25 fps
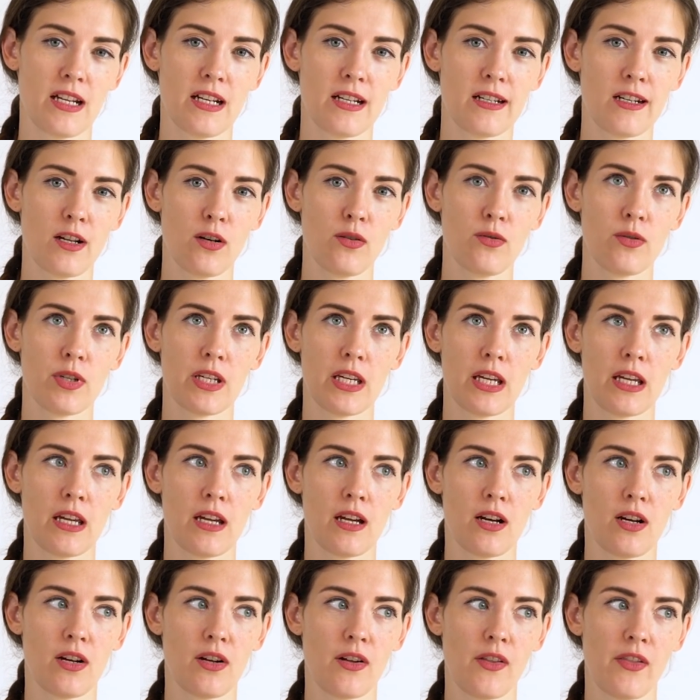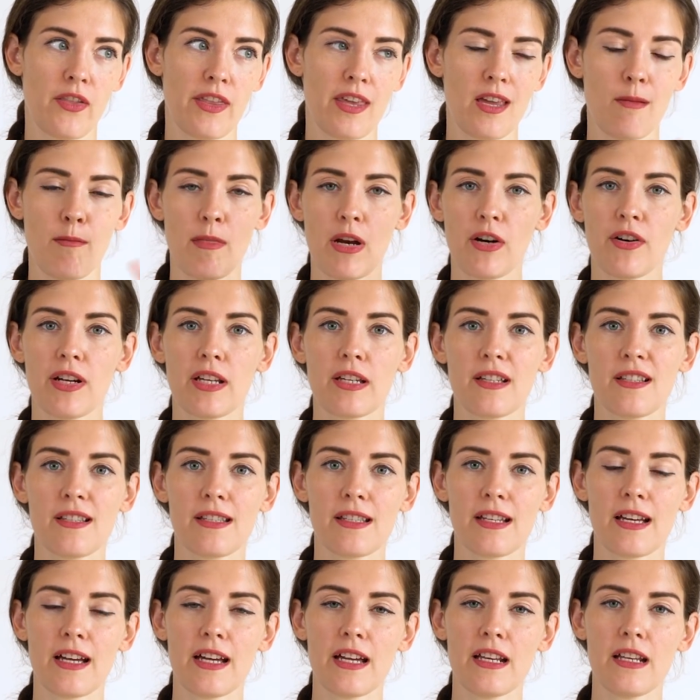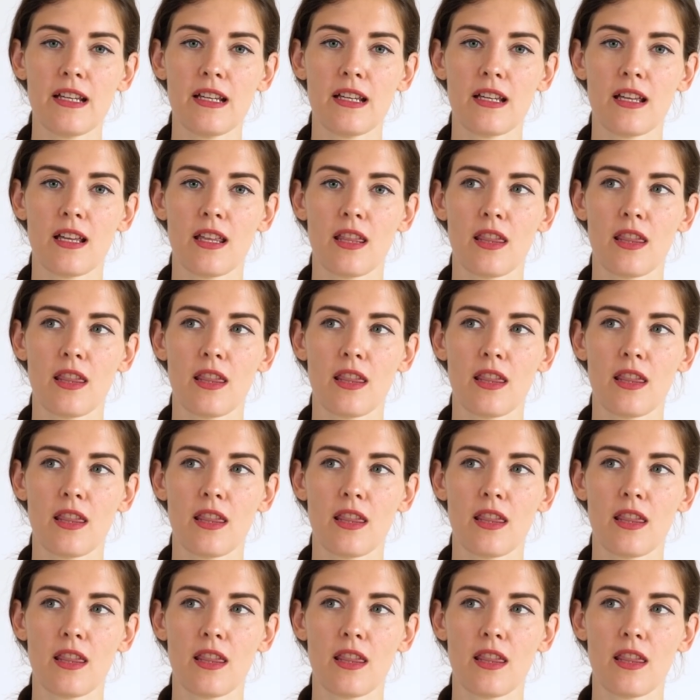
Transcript: Now looking on the American side,